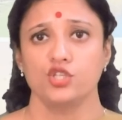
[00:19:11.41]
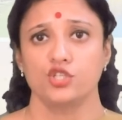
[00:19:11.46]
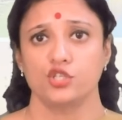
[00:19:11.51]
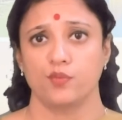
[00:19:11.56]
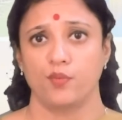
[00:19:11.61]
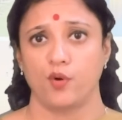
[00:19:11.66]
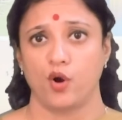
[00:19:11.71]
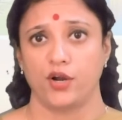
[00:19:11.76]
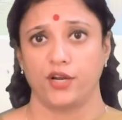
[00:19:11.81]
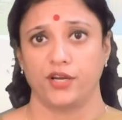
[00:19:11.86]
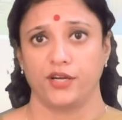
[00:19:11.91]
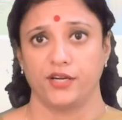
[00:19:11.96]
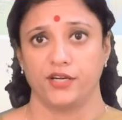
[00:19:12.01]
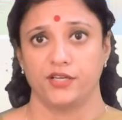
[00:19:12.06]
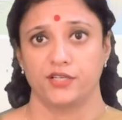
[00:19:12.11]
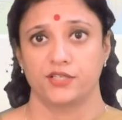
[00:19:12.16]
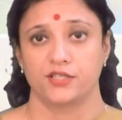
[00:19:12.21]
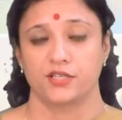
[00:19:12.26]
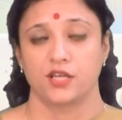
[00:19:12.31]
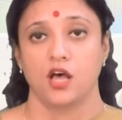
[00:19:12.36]

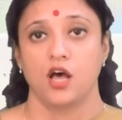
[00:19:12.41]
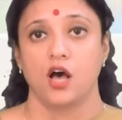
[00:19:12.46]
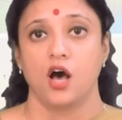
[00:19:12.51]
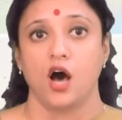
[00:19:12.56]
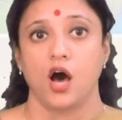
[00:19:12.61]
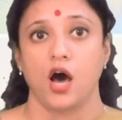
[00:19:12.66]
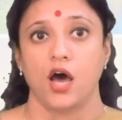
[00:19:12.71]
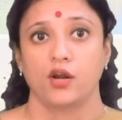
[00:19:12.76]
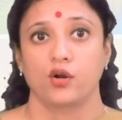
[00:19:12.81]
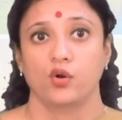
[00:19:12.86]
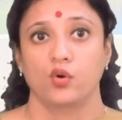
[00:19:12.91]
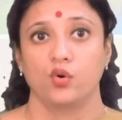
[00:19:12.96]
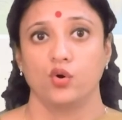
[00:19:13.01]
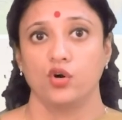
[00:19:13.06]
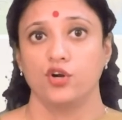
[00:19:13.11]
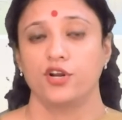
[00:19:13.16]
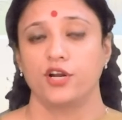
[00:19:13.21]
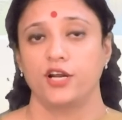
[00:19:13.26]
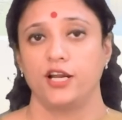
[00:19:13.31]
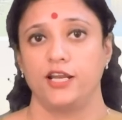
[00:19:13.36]
subordinates or
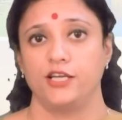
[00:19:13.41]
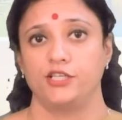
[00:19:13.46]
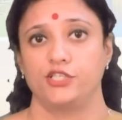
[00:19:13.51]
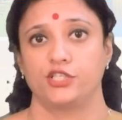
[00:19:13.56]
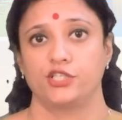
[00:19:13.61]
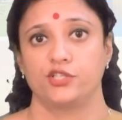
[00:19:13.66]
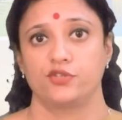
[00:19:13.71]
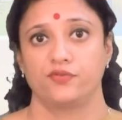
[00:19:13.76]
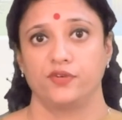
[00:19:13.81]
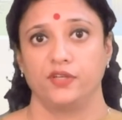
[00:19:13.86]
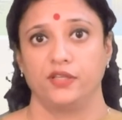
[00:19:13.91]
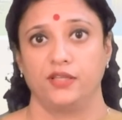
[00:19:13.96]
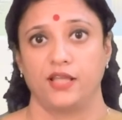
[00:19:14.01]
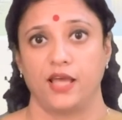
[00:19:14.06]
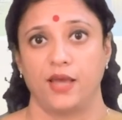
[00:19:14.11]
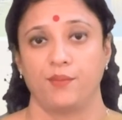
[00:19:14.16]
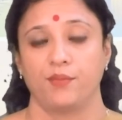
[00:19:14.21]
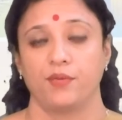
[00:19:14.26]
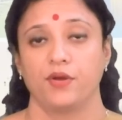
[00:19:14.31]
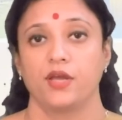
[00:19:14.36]
good relations with
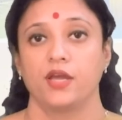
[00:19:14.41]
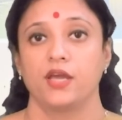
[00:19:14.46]
them,